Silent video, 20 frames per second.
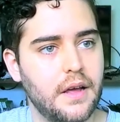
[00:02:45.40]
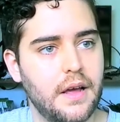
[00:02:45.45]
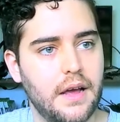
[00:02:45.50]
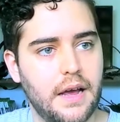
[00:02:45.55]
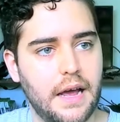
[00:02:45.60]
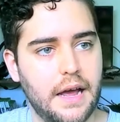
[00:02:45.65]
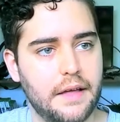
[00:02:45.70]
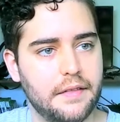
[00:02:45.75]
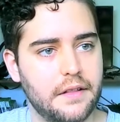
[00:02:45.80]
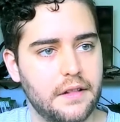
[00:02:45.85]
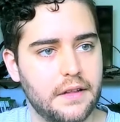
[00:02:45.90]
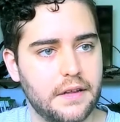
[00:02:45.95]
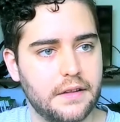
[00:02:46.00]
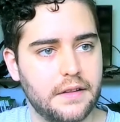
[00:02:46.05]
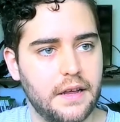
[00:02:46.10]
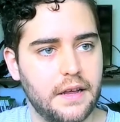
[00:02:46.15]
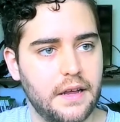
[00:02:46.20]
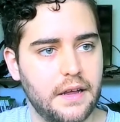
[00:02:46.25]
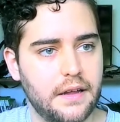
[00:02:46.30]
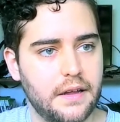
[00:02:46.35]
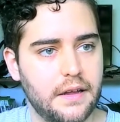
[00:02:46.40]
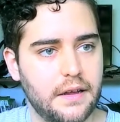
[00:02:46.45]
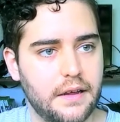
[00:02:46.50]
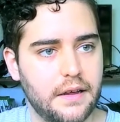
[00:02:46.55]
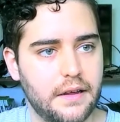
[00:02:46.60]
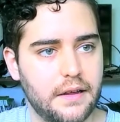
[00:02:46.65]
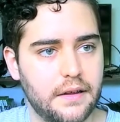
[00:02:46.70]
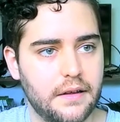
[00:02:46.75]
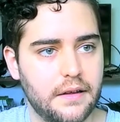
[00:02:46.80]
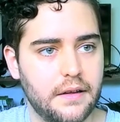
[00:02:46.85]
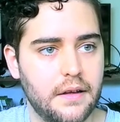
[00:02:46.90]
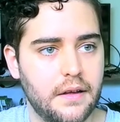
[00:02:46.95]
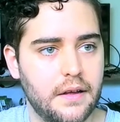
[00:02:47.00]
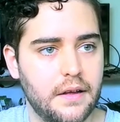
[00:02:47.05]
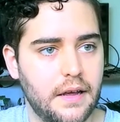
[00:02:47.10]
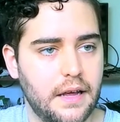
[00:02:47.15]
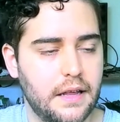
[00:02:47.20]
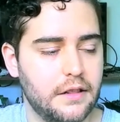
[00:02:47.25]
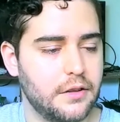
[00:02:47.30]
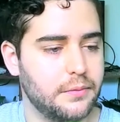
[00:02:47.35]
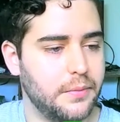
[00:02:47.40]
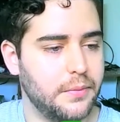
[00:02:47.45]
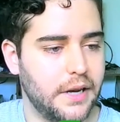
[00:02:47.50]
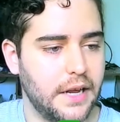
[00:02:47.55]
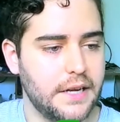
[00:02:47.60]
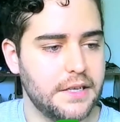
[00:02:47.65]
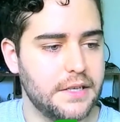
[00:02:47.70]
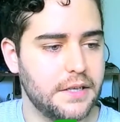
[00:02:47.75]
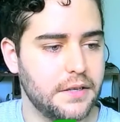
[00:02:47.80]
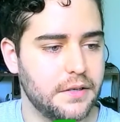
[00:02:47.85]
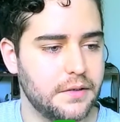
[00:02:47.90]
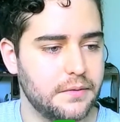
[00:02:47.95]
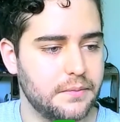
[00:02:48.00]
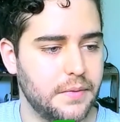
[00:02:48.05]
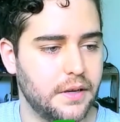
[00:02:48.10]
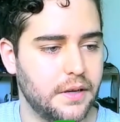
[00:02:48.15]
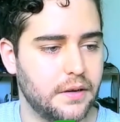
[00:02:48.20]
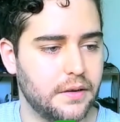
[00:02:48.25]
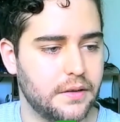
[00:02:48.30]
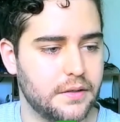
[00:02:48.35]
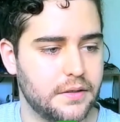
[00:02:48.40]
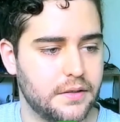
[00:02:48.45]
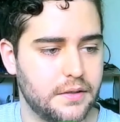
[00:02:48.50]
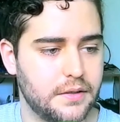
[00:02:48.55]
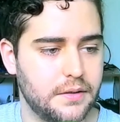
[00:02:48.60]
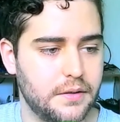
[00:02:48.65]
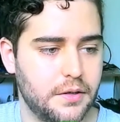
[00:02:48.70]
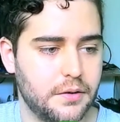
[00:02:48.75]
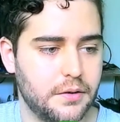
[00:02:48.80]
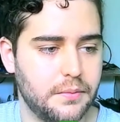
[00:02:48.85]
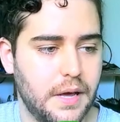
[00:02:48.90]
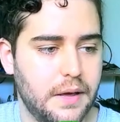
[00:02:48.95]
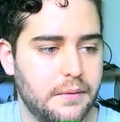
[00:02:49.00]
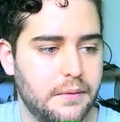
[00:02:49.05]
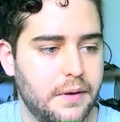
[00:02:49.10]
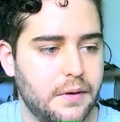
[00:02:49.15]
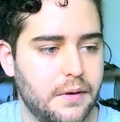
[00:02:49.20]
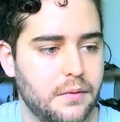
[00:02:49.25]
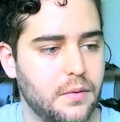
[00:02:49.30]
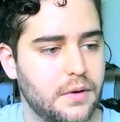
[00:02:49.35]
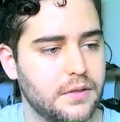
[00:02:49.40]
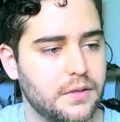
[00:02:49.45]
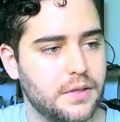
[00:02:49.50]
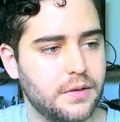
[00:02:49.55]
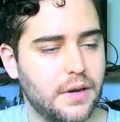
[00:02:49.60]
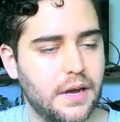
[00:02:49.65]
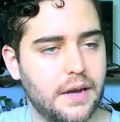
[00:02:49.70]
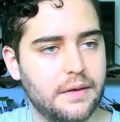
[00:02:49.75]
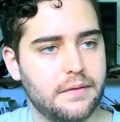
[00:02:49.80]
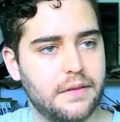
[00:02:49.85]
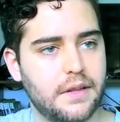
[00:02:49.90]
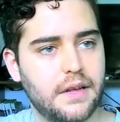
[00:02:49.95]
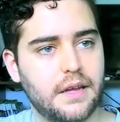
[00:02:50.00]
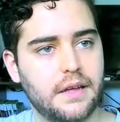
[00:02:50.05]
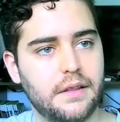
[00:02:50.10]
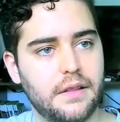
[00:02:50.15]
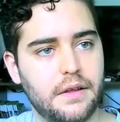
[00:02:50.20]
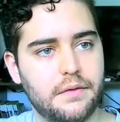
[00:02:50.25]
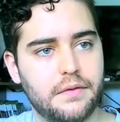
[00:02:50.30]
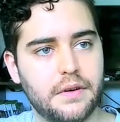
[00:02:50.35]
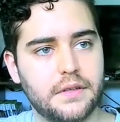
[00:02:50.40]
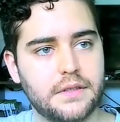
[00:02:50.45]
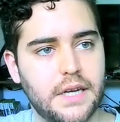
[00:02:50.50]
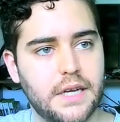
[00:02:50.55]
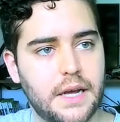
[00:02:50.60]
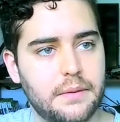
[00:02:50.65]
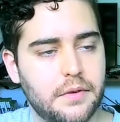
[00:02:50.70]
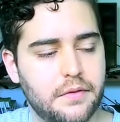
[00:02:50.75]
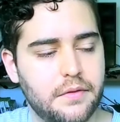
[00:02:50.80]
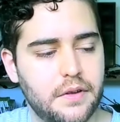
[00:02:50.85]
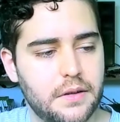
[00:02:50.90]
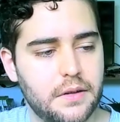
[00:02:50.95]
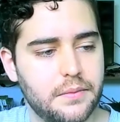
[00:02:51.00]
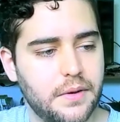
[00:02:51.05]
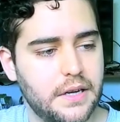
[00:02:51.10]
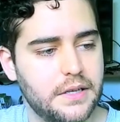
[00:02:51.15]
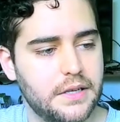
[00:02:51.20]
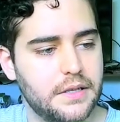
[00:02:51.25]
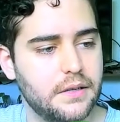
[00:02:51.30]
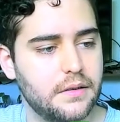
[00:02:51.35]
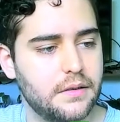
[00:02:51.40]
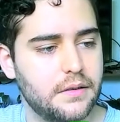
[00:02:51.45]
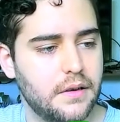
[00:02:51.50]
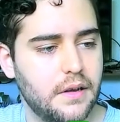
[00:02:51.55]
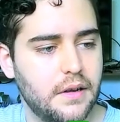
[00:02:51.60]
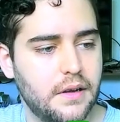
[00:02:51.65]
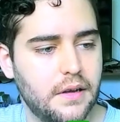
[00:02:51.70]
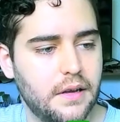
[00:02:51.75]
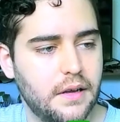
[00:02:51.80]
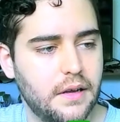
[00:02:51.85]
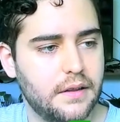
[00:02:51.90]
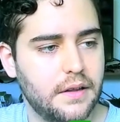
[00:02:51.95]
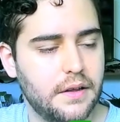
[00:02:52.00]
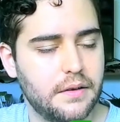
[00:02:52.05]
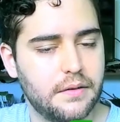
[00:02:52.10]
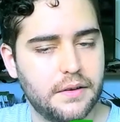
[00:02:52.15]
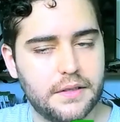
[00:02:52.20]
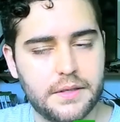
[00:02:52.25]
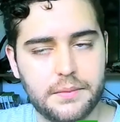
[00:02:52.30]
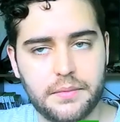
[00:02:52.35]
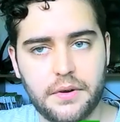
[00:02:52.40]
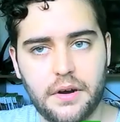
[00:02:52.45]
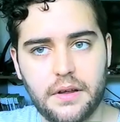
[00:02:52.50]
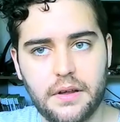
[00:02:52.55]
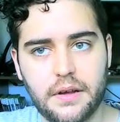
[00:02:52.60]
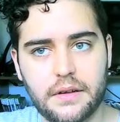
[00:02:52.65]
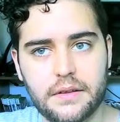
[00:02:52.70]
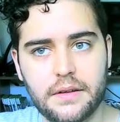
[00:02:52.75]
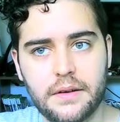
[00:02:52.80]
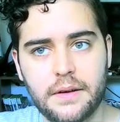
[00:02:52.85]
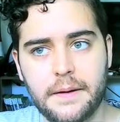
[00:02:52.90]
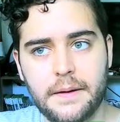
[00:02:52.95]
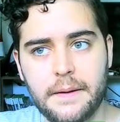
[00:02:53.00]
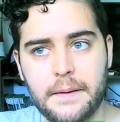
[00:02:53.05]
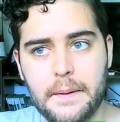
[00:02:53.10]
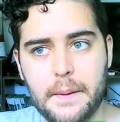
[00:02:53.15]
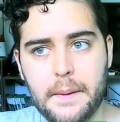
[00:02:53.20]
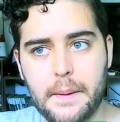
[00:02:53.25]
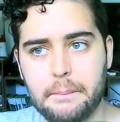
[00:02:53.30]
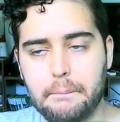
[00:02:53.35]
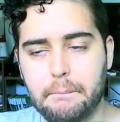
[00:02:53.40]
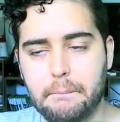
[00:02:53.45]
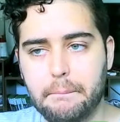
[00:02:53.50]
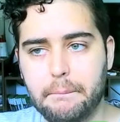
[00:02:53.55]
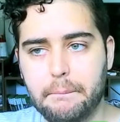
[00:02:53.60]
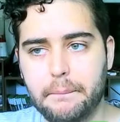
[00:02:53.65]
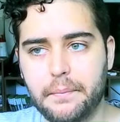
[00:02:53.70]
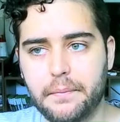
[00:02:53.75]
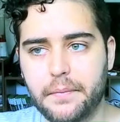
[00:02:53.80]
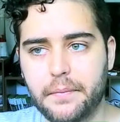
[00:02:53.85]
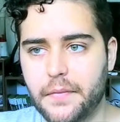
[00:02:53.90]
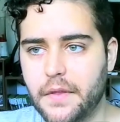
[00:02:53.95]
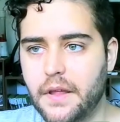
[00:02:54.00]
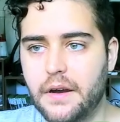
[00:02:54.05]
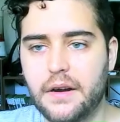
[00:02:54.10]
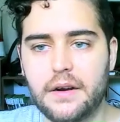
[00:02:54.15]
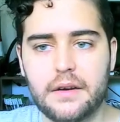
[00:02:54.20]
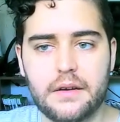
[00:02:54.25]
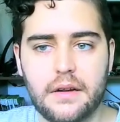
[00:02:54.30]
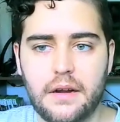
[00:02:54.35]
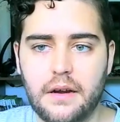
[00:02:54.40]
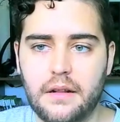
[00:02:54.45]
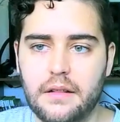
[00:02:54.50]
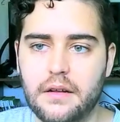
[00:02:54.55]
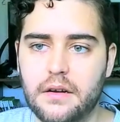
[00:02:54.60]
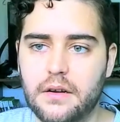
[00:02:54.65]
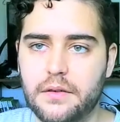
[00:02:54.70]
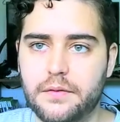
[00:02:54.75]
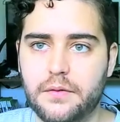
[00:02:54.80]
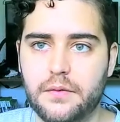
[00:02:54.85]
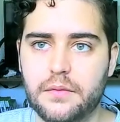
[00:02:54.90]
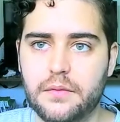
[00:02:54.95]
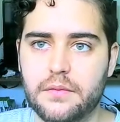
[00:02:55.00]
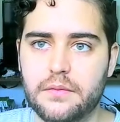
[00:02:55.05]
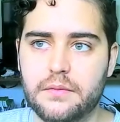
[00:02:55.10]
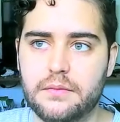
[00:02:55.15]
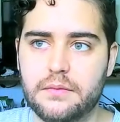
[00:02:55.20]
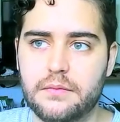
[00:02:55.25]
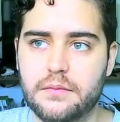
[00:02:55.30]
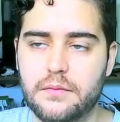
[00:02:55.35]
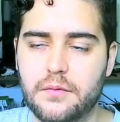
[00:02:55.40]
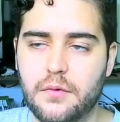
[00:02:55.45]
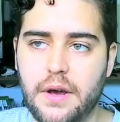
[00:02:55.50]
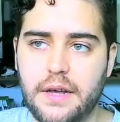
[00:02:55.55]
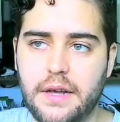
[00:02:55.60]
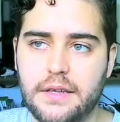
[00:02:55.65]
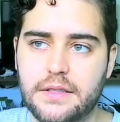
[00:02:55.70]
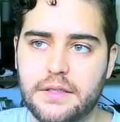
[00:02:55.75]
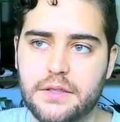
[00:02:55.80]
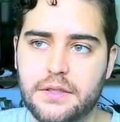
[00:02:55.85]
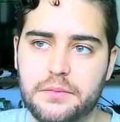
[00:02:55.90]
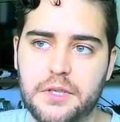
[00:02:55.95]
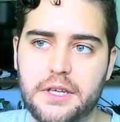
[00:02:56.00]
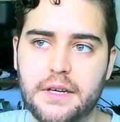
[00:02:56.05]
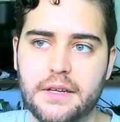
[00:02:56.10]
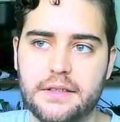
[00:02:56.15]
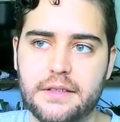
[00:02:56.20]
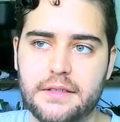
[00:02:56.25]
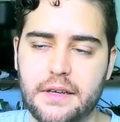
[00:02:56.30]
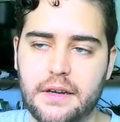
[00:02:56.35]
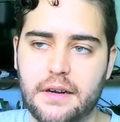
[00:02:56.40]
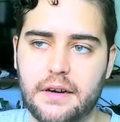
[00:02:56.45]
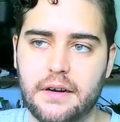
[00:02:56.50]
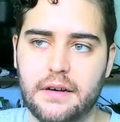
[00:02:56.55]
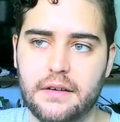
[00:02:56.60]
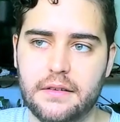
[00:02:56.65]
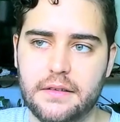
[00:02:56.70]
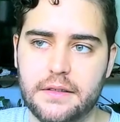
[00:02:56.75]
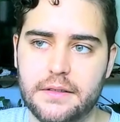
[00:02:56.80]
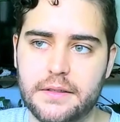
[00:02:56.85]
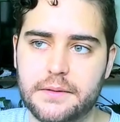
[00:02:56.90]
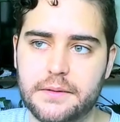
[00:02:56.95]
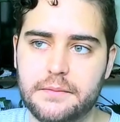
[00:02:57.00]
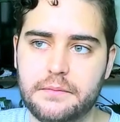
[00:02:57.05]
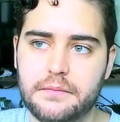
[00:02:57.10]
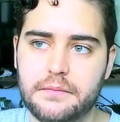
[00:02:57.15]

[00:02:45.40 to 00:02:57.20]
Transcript: handling the illumination, because you maybe want to have like a different type of illumination in the Unity project. There are a lot of ways to be a tech artist.